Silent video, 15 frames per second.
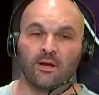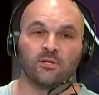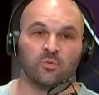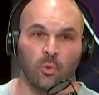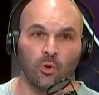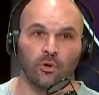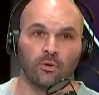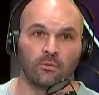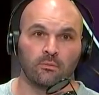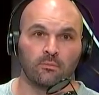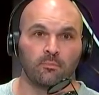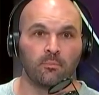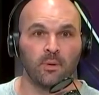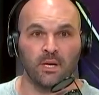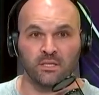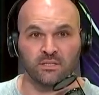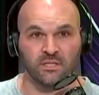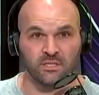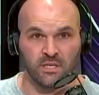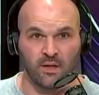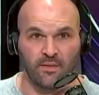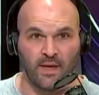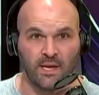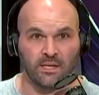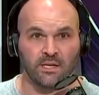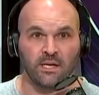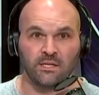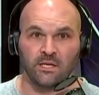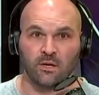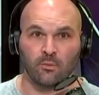at his word, because he's done that.
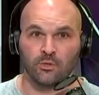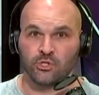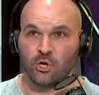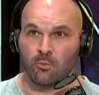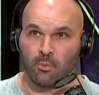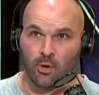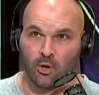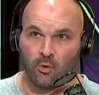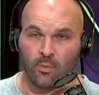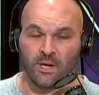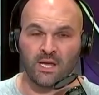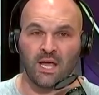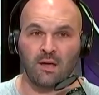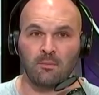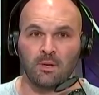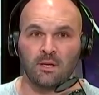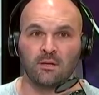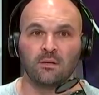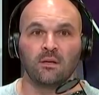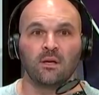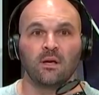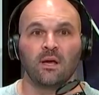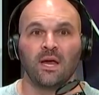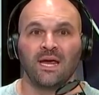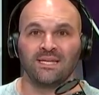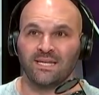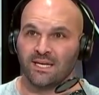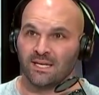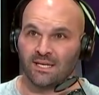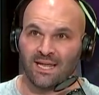He did it with Joe Burrow when he came in. He
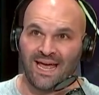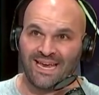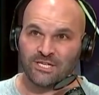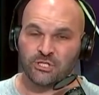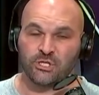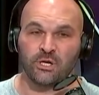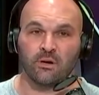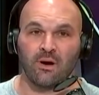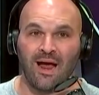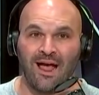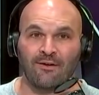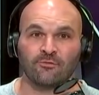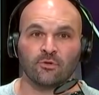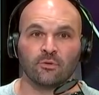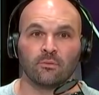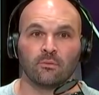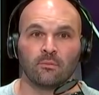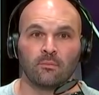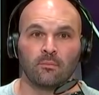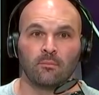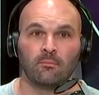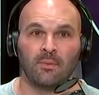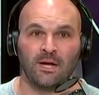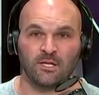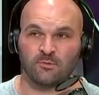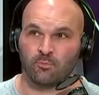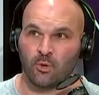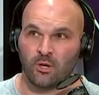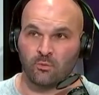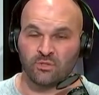did it last year after
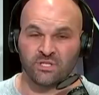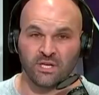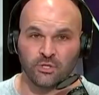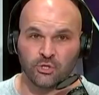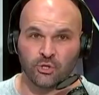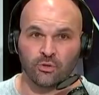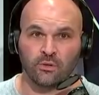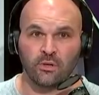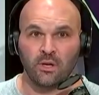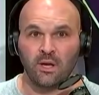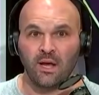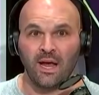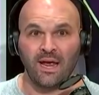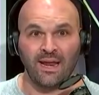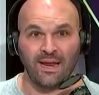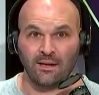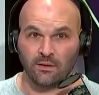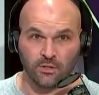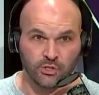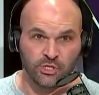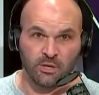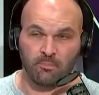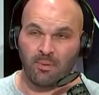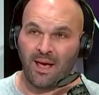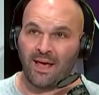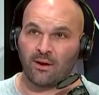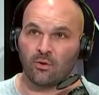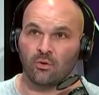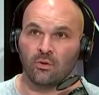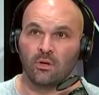Miles Brennan was injured and had a legit
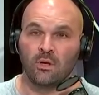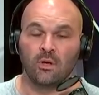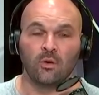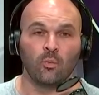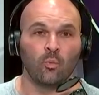battle,